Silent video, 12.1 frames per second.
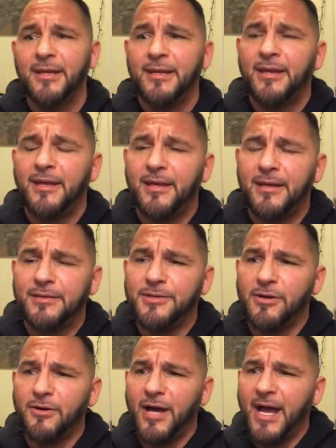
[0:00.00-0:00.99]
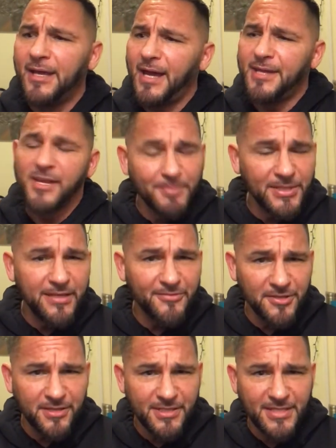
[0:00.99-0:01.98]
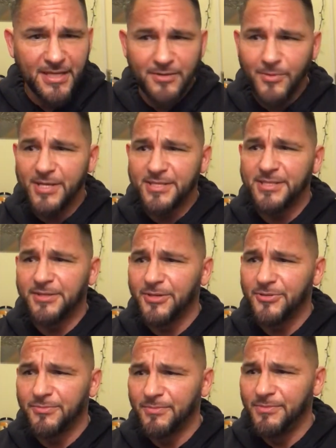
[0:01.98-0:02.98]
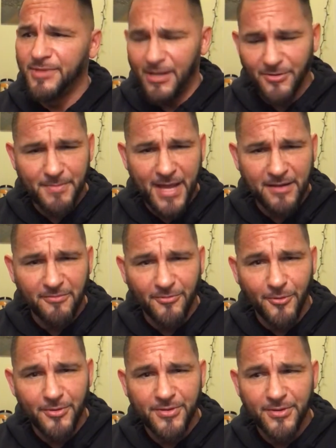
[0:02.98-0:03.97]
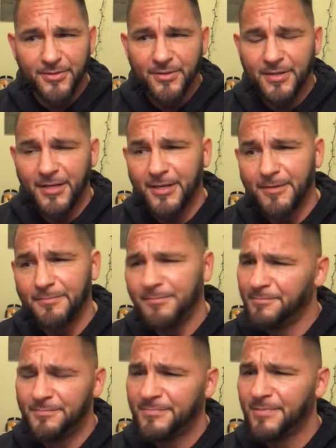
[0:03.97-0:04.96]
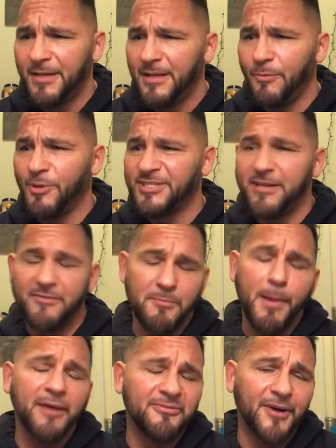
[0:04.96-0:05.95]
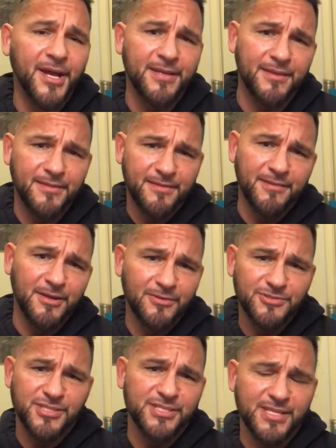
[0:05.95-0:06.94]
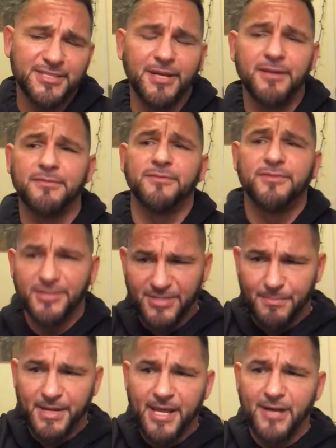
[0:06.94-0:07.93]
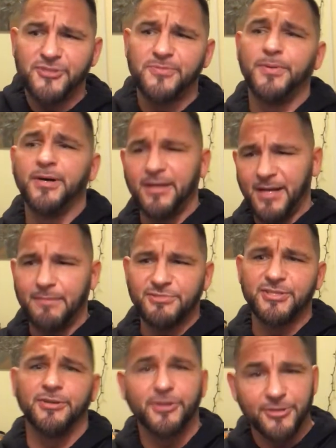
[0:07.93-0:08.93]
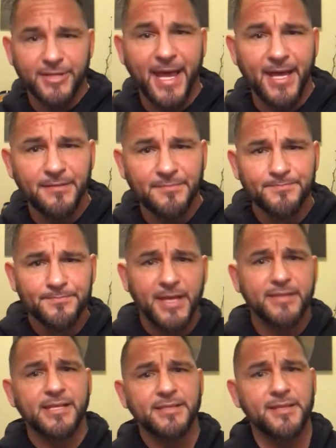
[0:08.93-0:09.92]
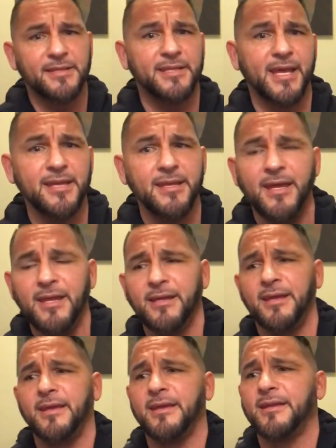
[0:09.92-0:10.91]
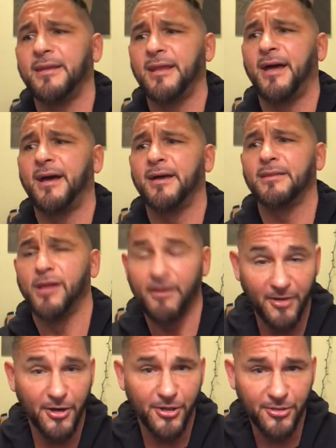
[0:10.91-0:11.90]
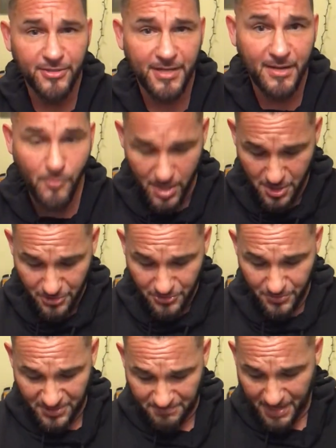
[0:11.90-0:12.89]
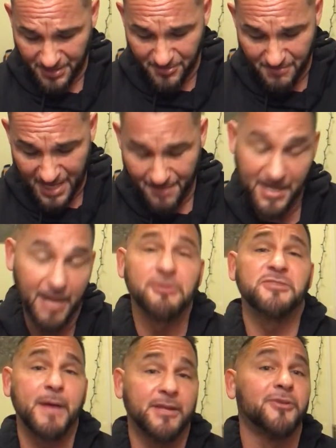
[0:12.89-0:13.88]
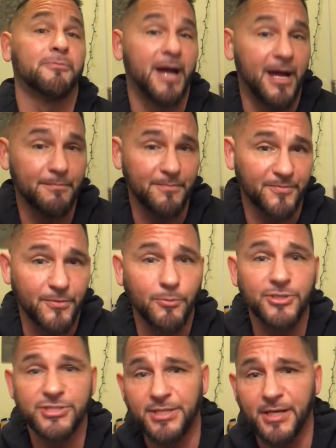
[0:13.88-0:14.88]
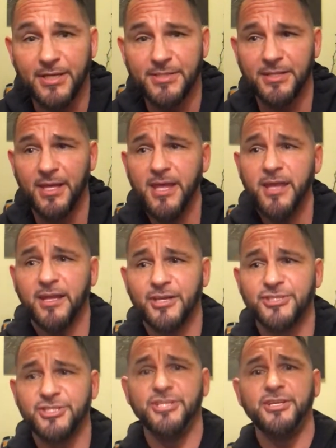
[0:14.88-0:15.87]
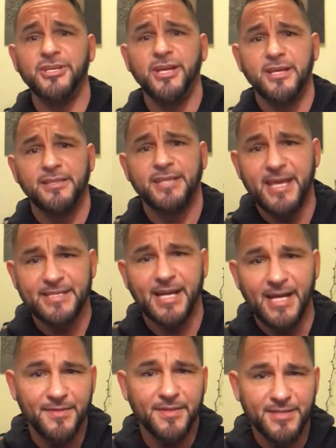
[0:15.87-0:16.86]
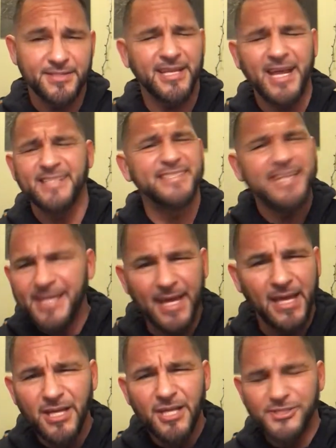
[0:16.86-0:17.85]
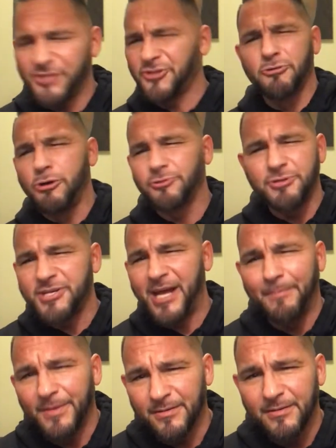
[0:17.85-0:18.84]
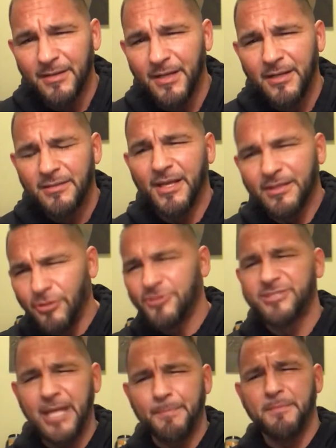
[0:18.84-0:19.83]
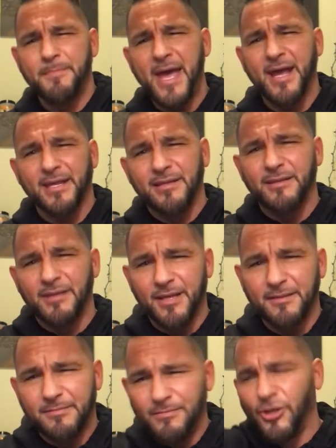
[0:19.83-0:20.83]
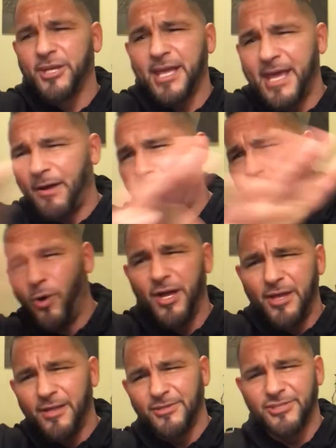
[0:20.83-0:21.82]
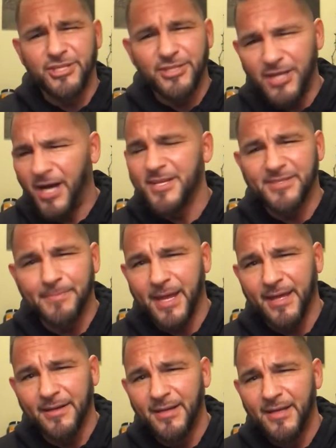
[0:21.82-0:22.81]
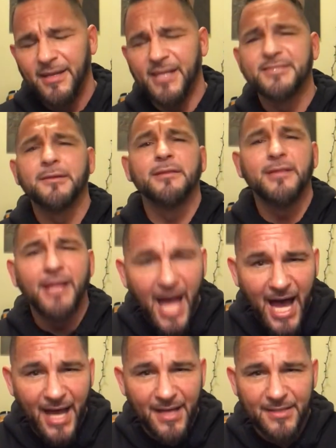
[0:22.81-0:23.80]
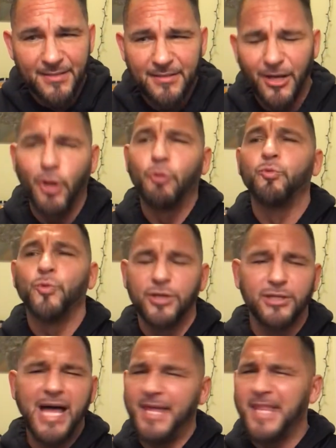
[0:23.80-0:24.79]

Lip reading: And, you know, I ended up leaving because I didn't want to sit there yelling back and forth. It wasn't even my fight. You know, she said something to somebody else, but I'm still her dad at the end of the day. And I love her and I want her to respect her mom, and I respect her mom for what she does because she takes on this. And I seen it just grocery shopping, like stepping back and like looking at what she does, man. It's a lot, a real lot.